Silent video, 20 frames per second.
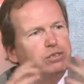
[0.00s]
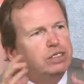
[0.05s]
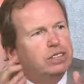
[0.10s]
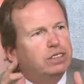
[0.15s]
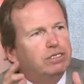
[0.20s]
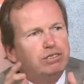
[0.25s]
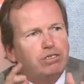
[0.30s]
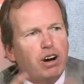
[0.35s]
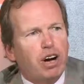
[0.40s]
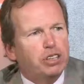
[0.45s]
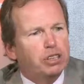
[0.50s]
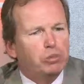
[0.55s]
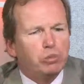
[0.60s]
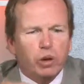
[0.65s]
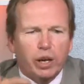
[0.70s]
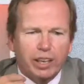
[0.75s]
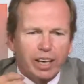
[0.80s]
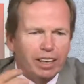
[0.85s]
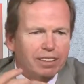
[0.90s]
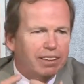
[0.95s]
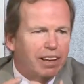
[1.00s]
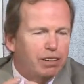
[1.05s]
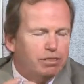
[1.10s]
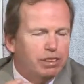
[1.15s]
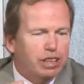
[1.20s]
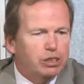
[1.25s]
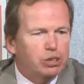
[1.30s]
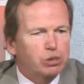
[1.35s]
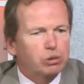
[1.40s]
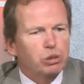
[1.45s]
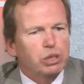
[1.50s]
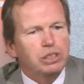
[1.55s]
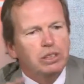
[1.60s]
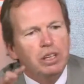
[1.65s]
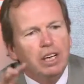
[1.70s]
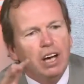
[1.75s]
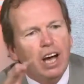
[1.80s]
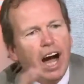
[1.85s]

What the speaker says: We did Volume 1. I love history.